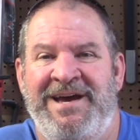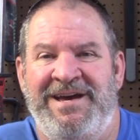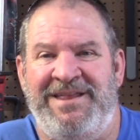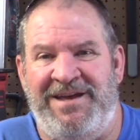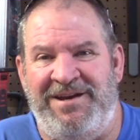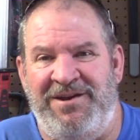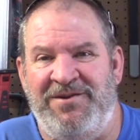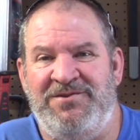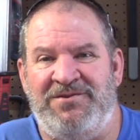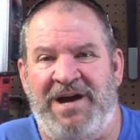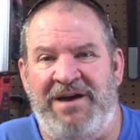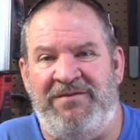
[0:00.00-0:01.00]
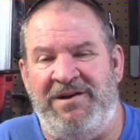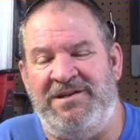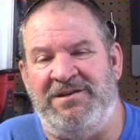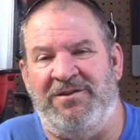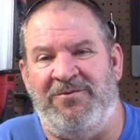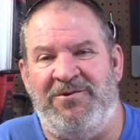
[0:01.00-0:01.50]
and then you drive it
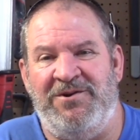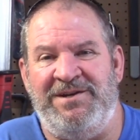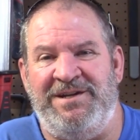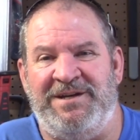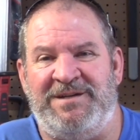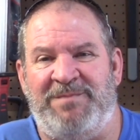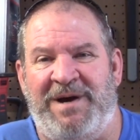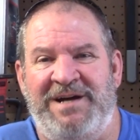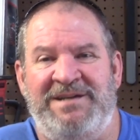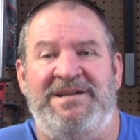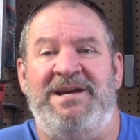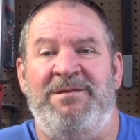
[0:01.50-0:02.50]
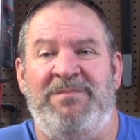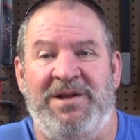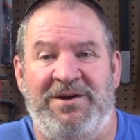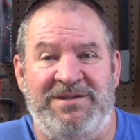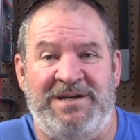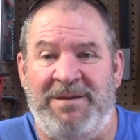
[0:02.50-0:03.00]
until the warranty expires, then it
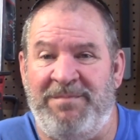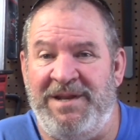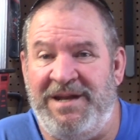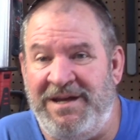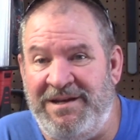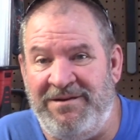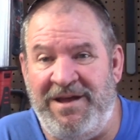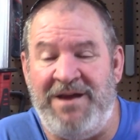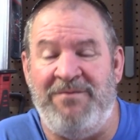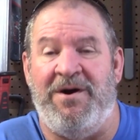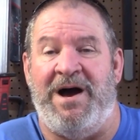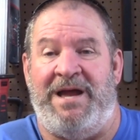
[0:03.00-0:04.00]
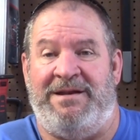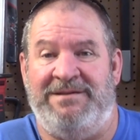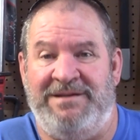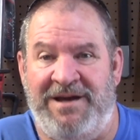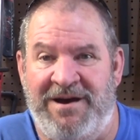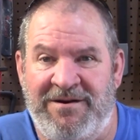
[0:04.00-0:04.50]
blows up, and then then what?
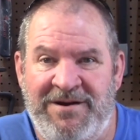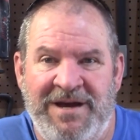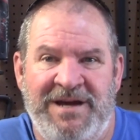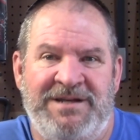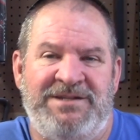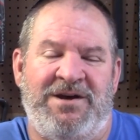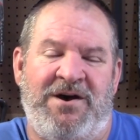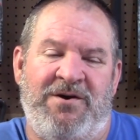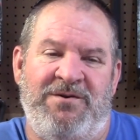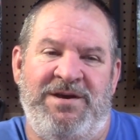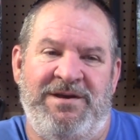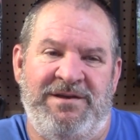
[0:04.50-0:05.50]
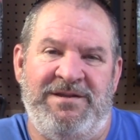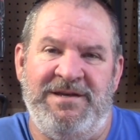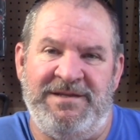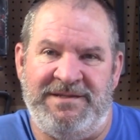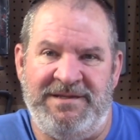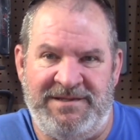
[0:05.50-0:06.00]
You know, so you,
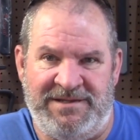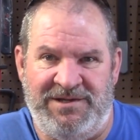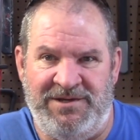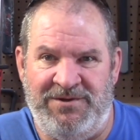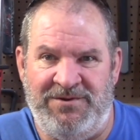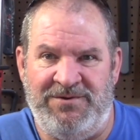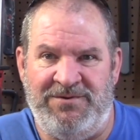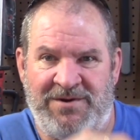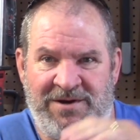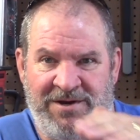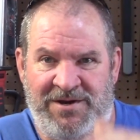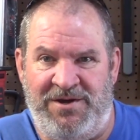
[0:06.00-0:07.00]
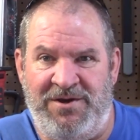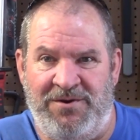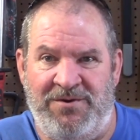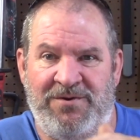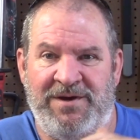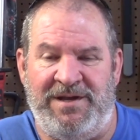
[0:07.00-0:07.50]
this is due on
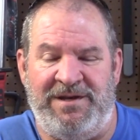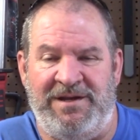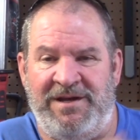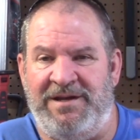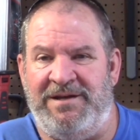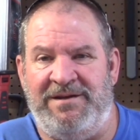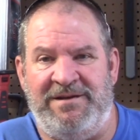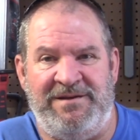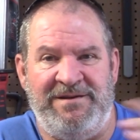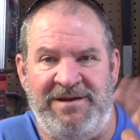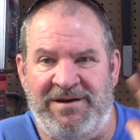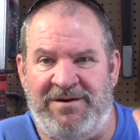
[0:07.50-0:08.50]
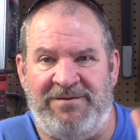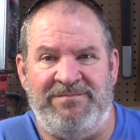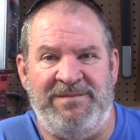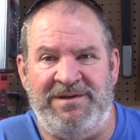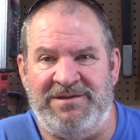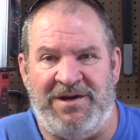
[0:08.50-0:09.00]
you, and and you know,
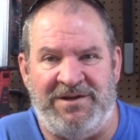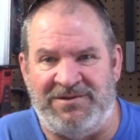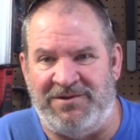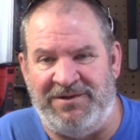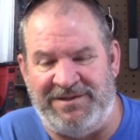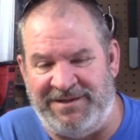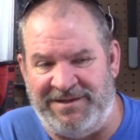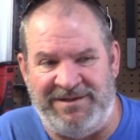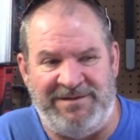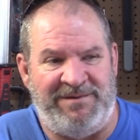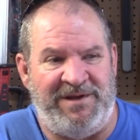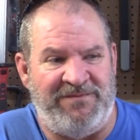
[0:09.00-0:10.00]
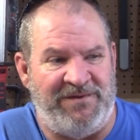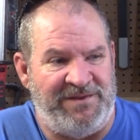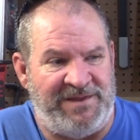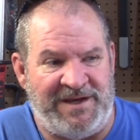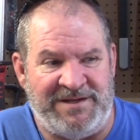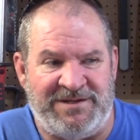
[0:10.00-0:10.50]
there's all sorts of
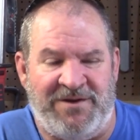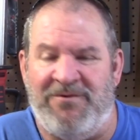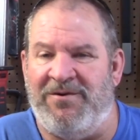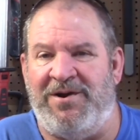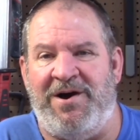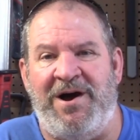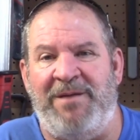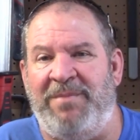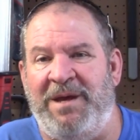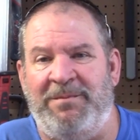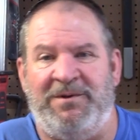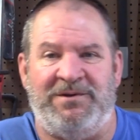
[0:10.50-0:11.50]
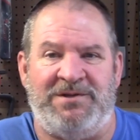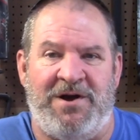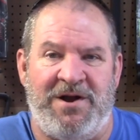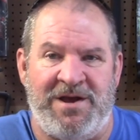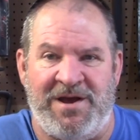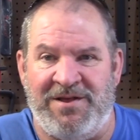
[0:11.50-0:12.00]
different things going on. People are
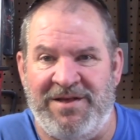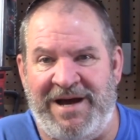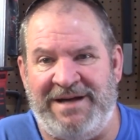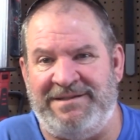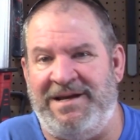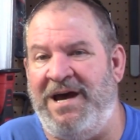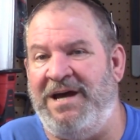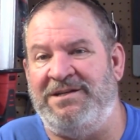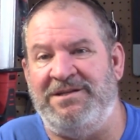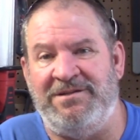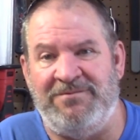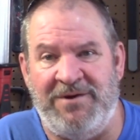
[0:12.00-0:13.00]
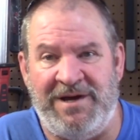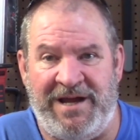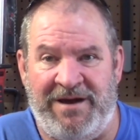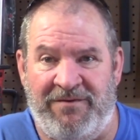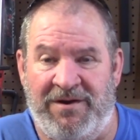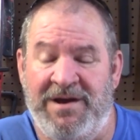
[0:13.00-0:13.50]
talking class actions,
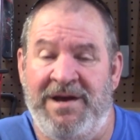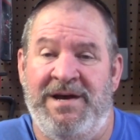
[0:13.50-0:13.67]
whatever.